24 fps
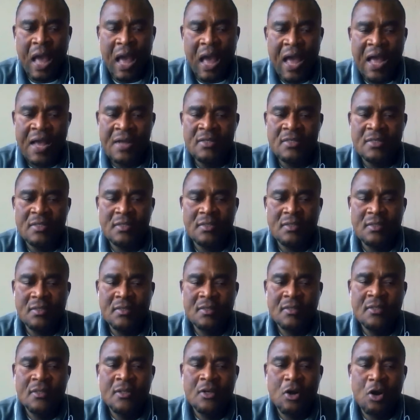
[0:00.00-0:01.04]
and
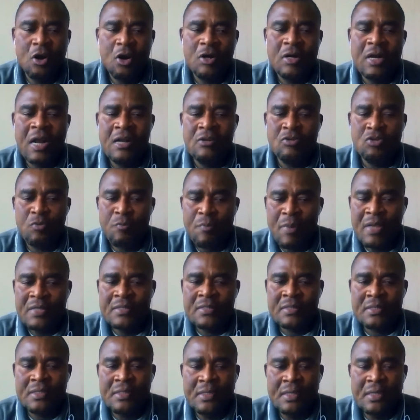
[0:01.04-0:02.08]
other
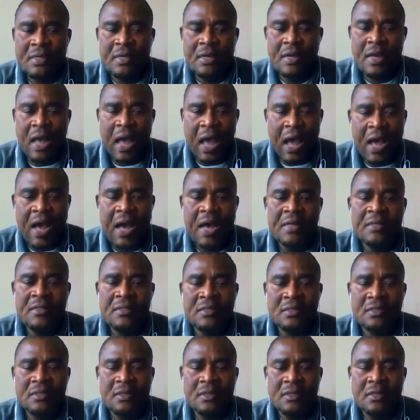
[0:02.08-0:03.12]
domestic
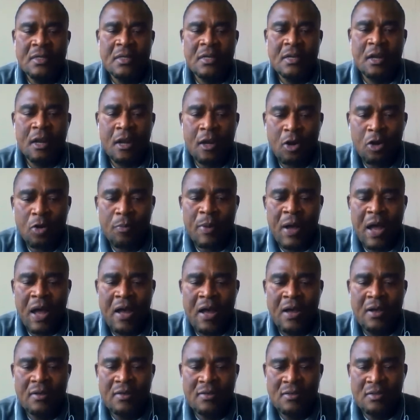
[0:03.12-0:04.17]
and
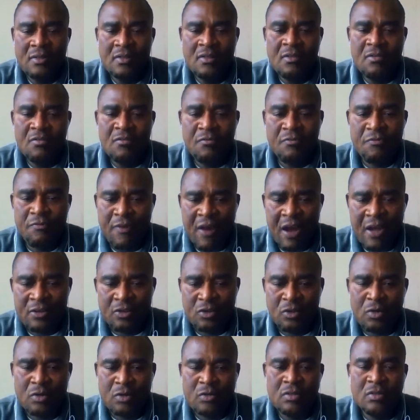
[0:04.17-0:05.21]
global
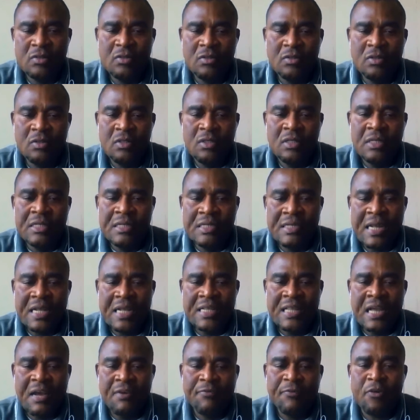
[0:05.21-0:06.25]
factors
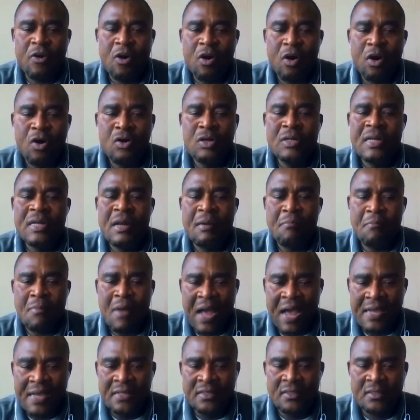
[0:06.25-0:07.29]
that have
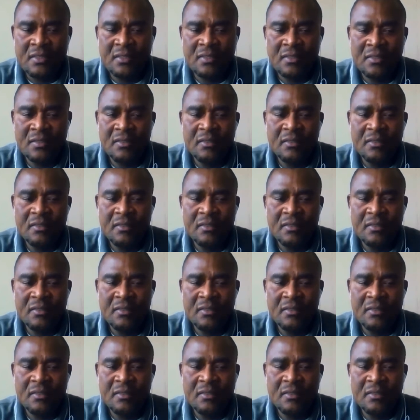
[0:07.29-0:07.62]
undermined